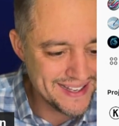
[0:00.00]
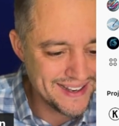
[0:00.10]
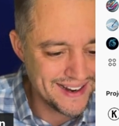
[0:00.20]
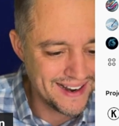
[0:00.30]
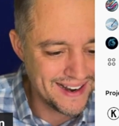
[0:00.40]

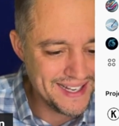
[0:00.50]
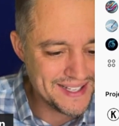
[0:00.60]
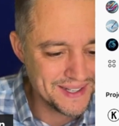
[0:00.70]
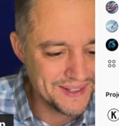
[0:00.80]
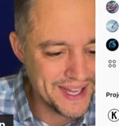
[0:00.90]
All right.
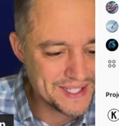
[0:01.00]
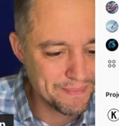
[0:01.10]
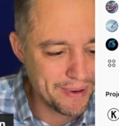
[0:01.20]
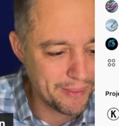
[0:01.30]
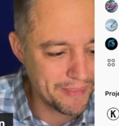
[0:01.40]
So that's a
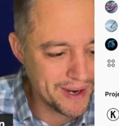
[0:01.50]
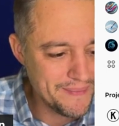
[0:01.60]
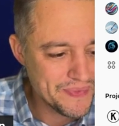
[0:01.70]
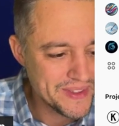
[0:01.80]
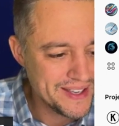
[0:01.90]
bummer.
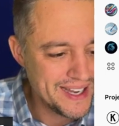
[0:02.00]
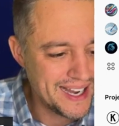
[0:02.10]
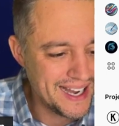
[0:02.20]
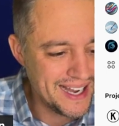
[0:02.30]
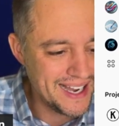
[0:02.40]

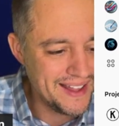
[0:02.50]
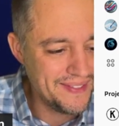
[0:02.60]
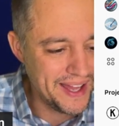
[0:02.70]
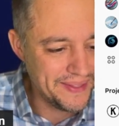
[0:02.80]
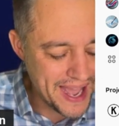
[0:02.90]
Uh, and
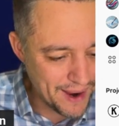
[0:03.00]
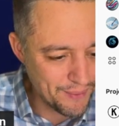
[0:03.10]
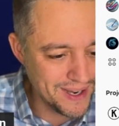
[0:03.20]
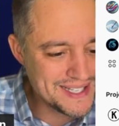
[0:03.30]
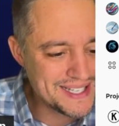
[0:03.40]
then that
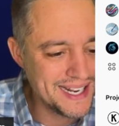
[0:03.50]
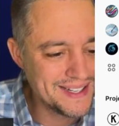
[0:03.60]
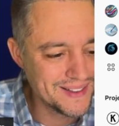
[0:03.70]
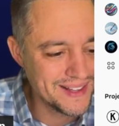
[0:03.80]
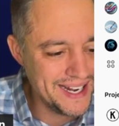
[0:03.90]
one said
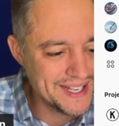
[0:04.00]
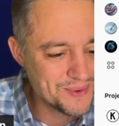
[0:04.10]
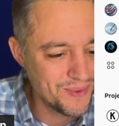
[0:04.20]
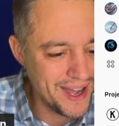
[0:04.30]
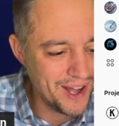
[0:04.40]
delayed as
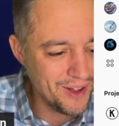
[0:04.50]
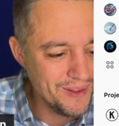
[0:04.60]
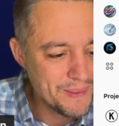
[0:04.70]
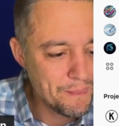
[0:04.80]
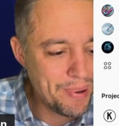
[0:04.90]
well,
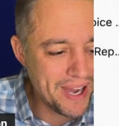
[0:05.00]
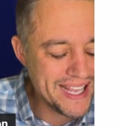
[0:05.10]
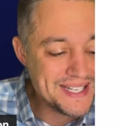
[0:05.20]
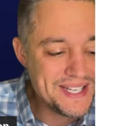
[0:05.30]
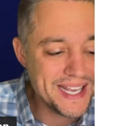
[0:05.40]
but
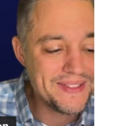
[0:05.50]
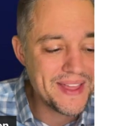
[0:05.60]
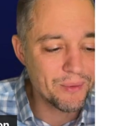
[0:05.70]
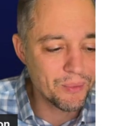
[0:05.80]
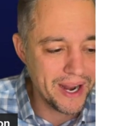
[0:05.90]
it did
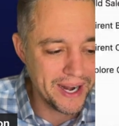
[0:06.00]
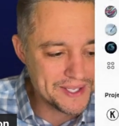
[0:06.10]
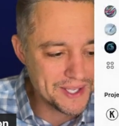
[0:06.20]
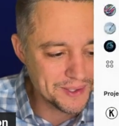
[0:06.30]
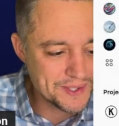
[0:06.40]
then run it.
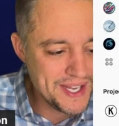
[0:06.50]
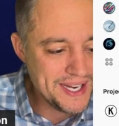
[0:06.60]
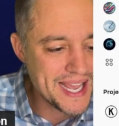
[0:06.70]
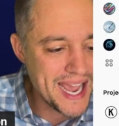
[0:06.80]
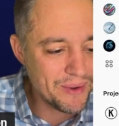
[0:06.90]
So you'll see
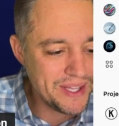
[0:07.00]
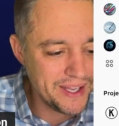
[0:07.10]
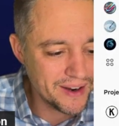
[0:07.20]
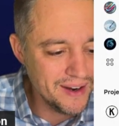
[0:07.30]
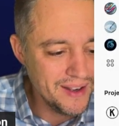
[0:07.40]
down
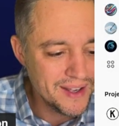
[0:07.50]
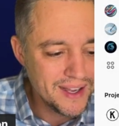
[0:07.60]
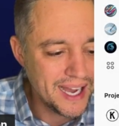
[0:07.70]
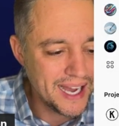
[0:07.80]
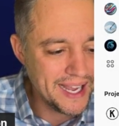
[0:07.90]
here,
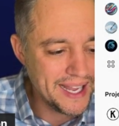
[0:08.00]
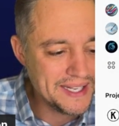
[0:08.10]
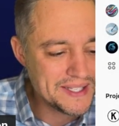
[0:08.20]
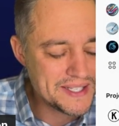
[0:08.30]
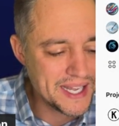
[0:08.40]
uh,
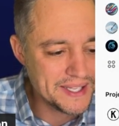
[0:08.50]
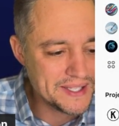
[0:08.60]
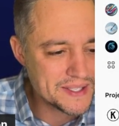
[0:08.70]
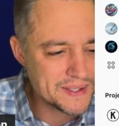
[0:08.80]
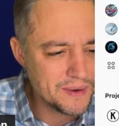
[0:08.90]
it
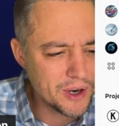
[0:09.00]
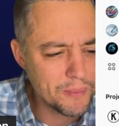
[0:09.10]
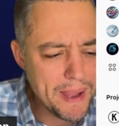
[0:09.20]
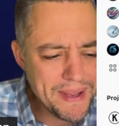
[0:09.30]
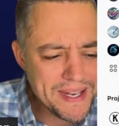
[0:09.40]
says, or
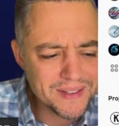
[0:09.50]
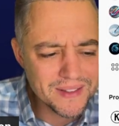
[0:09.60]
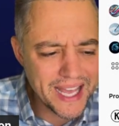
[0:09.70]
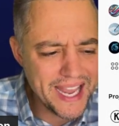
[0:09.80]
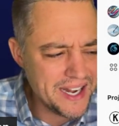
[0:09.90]
maybe
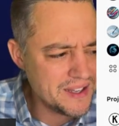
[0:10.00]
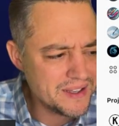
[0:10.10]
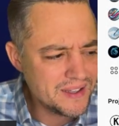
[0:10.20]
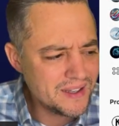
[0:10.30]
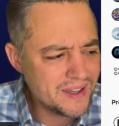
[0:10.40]
delayed
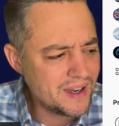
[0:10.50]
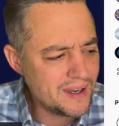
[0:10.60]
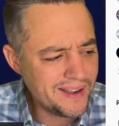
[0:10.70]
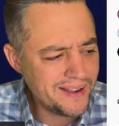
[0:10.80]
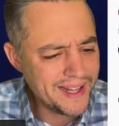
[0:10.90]

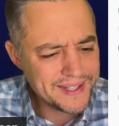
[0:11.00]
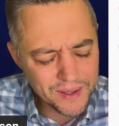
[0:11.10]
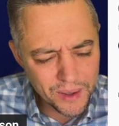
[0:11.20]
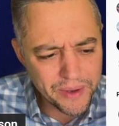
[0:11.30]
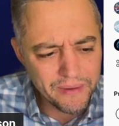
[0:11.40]
uh, that's a
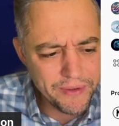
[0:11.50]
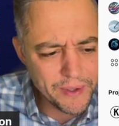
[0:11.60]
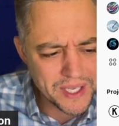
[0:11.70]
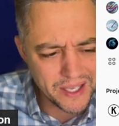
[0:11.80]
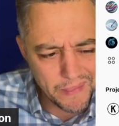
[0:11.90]
little
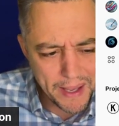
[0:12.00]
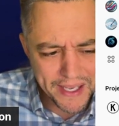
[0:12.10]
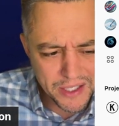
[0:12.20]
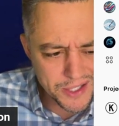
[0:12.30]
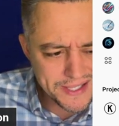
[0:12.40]
confusing. Maybe it
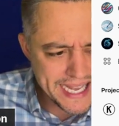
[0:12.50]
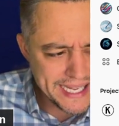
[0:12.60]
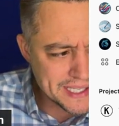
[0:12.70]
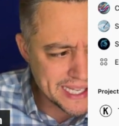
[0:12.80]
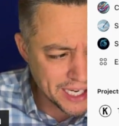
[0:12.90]
should say
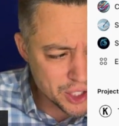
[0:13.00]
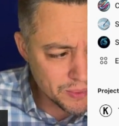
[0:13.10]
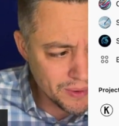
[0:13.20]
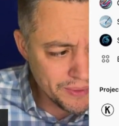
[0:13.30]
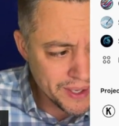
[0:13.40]

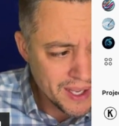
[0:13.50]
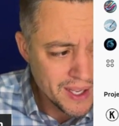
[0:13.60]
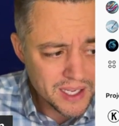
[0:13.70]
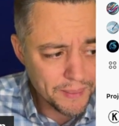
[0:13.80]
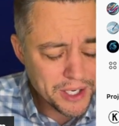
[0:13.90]
scheduled.
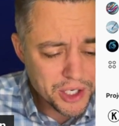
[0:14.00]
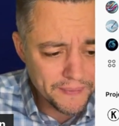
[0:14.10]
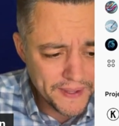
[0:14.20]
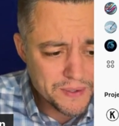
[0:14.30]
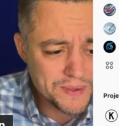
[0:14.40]
So I'm not sure if
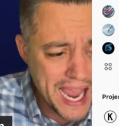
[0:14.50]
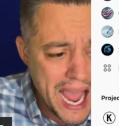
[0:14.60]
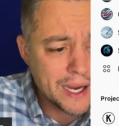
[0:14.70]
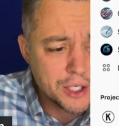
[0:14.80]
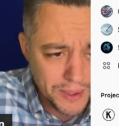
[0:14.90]
this was
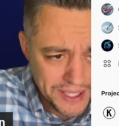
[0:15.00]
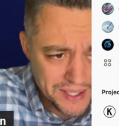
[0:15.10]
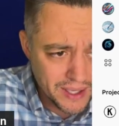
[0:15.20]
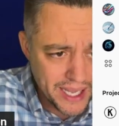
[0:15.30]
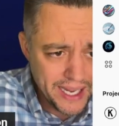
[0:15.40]
actually
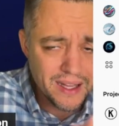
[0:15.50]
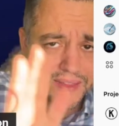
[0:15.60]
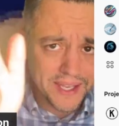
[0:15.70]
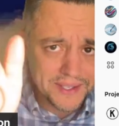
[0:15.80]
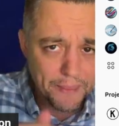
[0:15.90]
delayed. In the
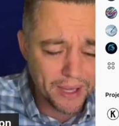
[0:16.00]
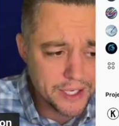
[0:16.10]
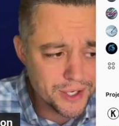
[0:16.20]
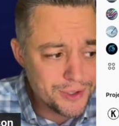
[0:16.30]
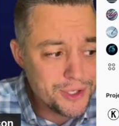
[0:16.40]
example I
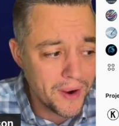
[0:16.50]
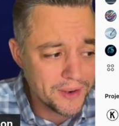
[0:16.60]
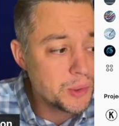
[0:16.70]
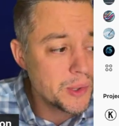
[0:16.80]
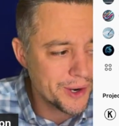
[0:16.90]
showed you on
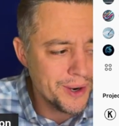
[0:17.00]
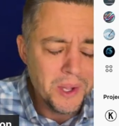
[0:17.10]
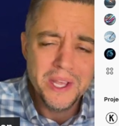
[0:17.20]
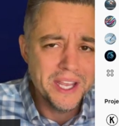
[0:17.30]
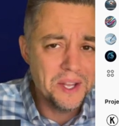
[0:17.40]
Twitter,
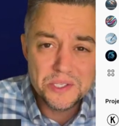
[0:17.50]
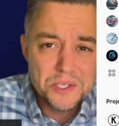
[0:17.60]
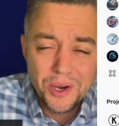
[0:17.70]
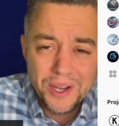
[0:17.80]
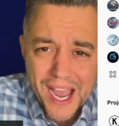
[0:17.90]
it just
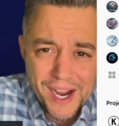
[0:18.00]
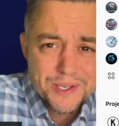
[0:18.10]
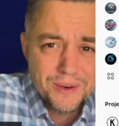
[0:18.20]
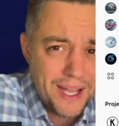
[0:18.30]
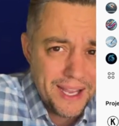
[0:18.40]
took an
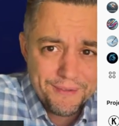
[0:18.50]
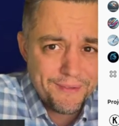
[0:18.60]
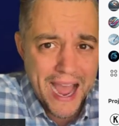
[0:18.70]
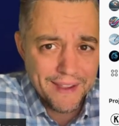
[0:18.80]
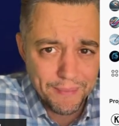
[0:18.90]
extra like
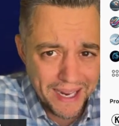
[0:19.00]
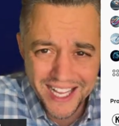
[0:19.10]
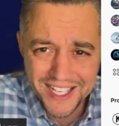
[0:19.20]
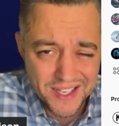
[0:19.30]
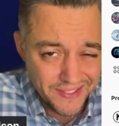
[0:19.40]
five
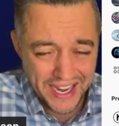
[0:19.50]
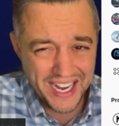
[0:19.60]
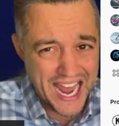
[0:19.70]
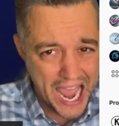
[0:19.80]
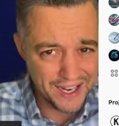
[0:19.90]
minutes, and then it
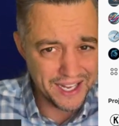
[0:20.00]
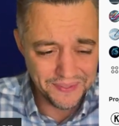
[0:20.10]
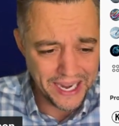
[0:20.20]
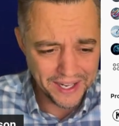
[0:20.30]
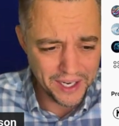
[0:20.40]
and
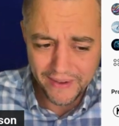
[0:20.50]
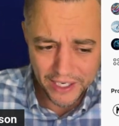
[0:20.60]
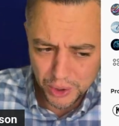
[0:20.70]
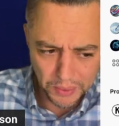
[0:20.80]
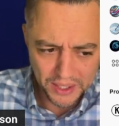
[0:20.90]
then it
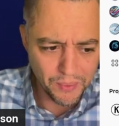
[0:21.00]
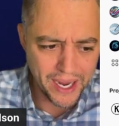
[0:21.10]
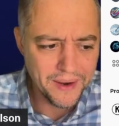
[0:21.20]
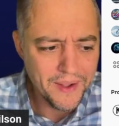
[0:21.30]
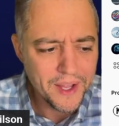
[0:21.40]
eventually went.
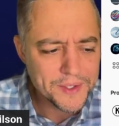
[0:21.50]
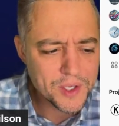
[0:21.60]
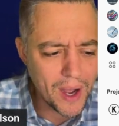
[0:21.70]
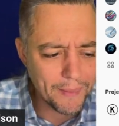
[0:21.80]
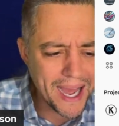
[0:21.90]

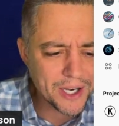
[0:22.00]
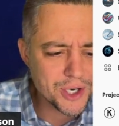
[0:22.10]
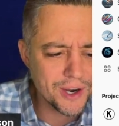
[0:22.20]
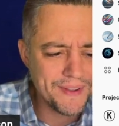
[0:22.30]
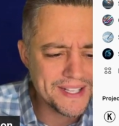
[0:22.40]
So I'm not
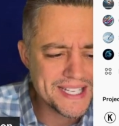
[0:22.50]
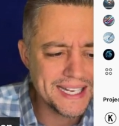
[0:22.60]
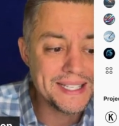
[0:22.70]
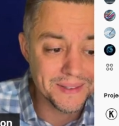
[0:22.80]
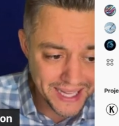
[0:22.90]
sure if it said
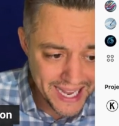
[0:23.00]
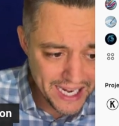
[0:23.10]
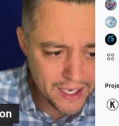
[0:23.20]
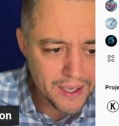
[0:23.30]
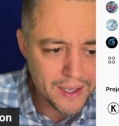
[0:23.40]

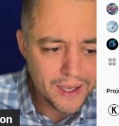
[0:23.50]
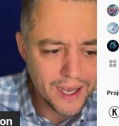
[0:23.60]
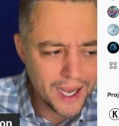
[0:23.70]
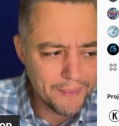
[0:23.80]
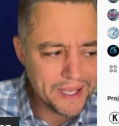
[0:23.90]
delayed
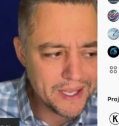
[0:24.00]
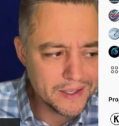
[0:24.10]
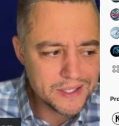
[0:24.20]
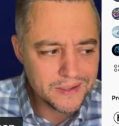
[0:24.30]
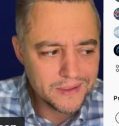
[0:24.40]
uh,
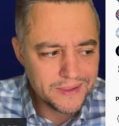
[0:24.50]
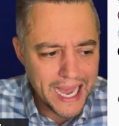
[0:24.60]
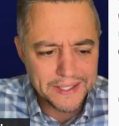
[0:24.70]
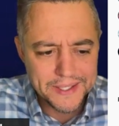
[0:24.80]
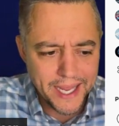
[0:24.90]
because
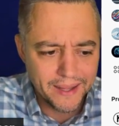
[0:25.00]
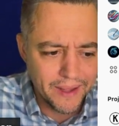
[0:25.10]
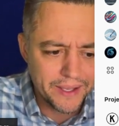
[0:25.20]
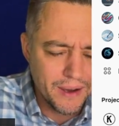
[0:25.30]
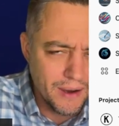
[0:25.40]
that's saying
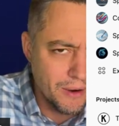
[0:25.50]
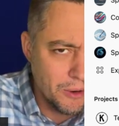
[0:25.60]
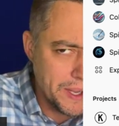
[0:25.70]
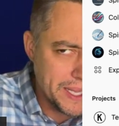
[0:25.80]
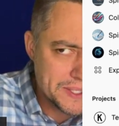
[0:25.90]
like,
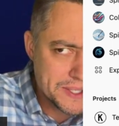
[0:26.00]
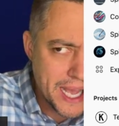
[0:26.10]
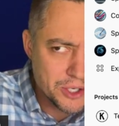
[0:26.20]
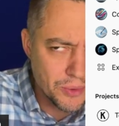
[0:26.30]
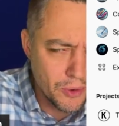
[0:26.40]
oh, it's
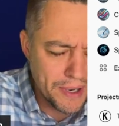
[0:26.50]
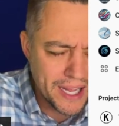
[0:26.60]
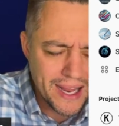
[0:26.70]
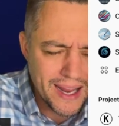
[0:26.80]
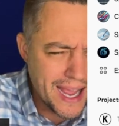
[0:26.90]
scheduled, but it
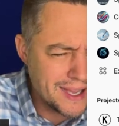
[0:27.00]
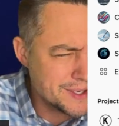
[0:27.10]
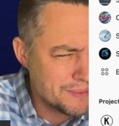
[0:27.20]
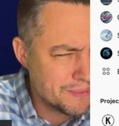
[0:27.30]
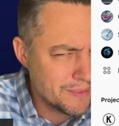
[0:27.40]

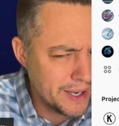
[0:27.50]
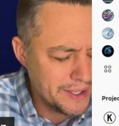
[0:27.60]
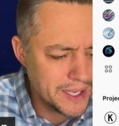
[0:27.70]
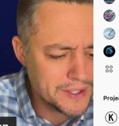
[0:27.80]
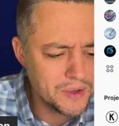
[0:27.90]
hasn't run
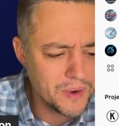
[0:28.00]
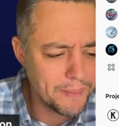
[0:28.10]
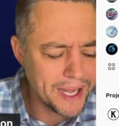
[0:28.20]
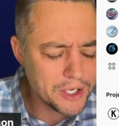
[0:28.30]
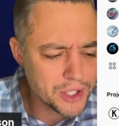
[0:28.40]
yet. So I'm
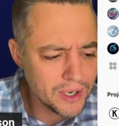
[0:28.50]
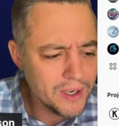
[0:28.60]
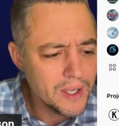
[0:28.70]
not sure.